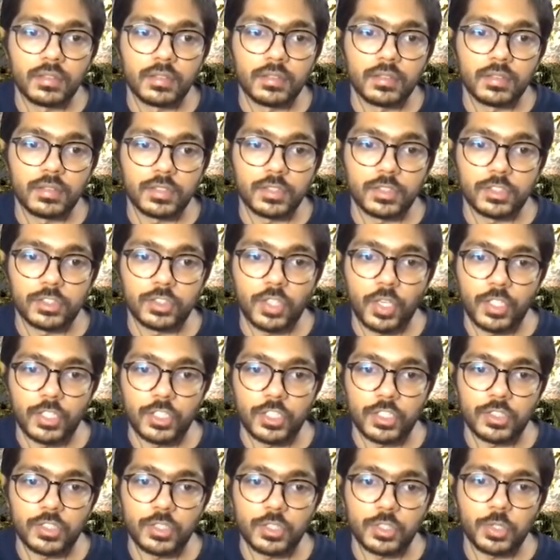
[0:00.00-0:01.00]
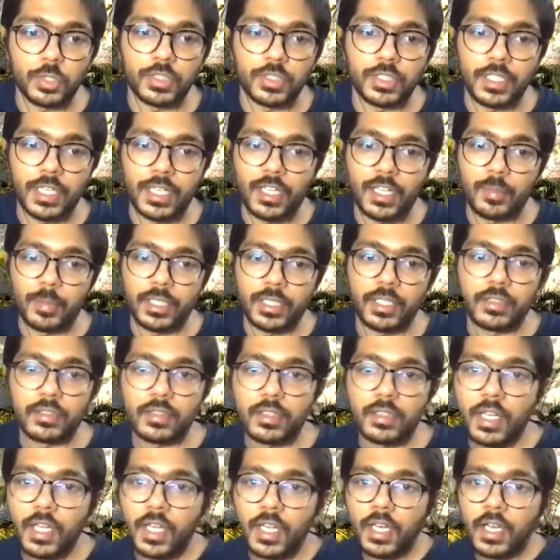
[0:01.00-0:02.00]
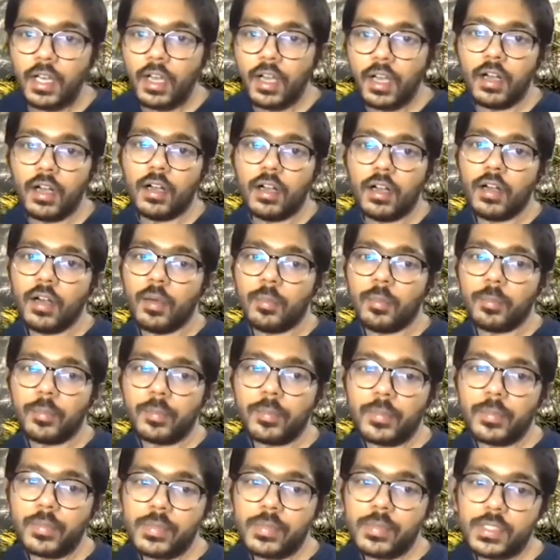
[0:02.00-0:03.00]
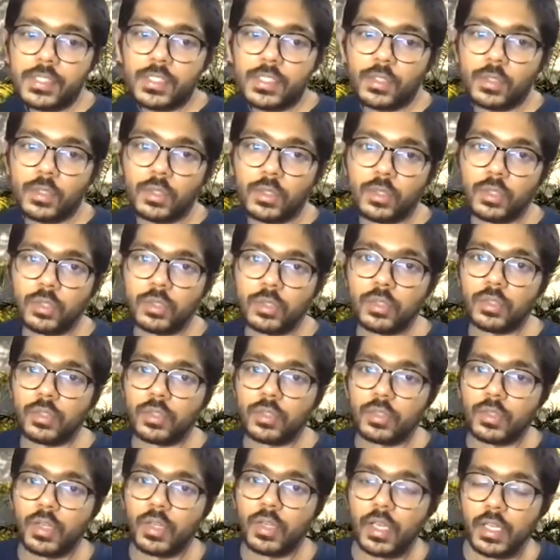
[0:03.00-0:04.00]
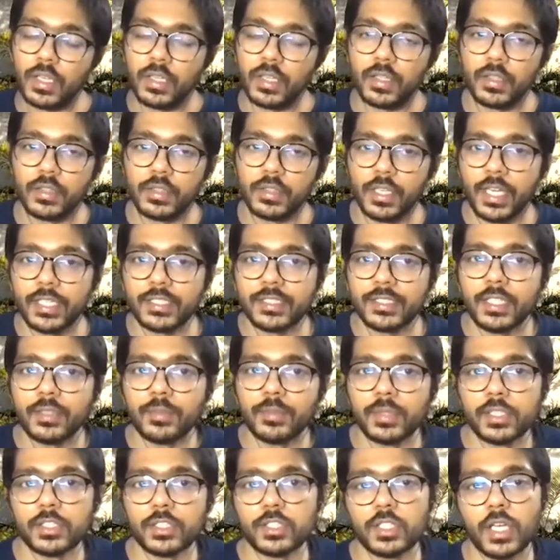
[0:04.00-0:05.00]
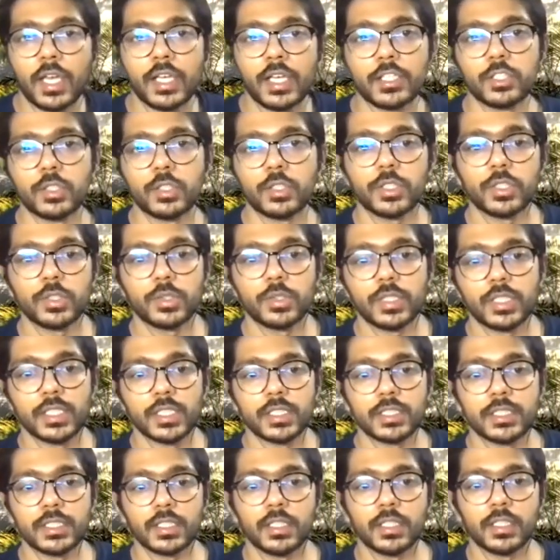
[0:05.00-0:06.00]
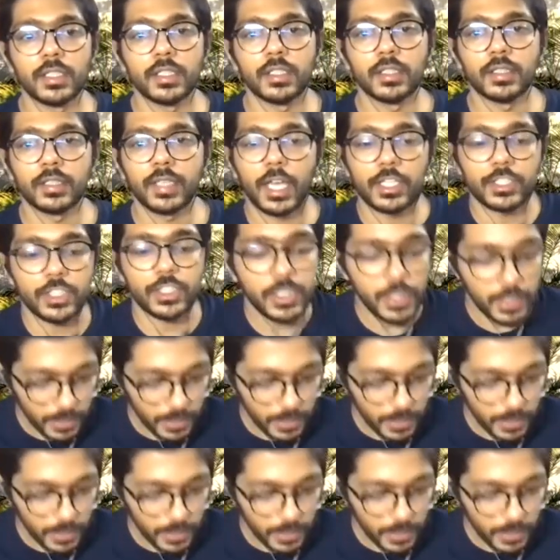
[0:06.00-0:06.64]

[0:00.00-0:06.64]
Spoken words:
sorry, just to show you the rate limit here. So the next thing I'll show you is caching.